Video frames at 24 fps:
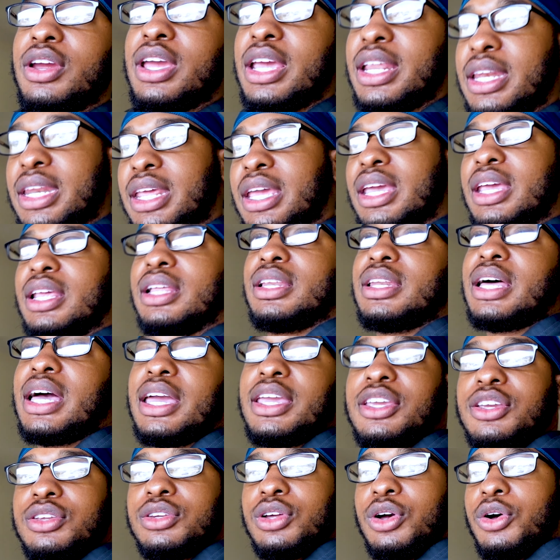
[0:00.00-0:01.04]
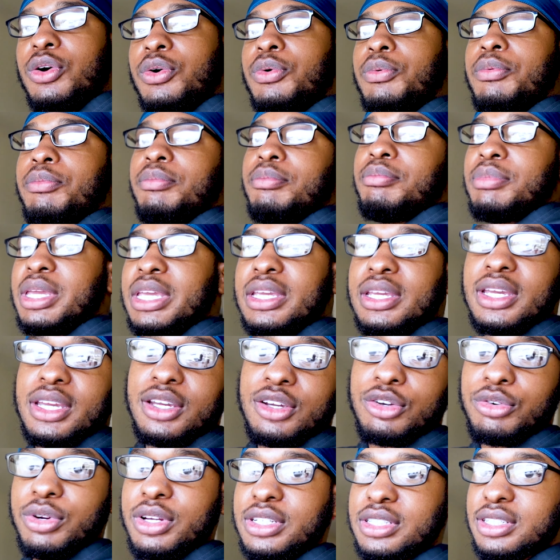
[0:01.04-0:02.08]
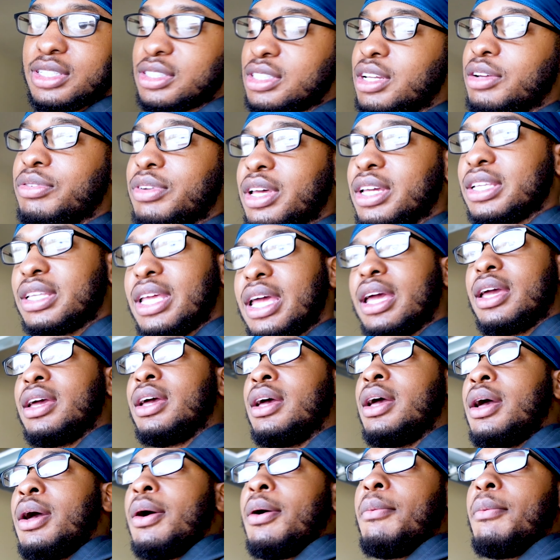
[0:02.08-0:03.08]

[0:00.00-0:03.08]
and then like, meet and greets and stuff like that.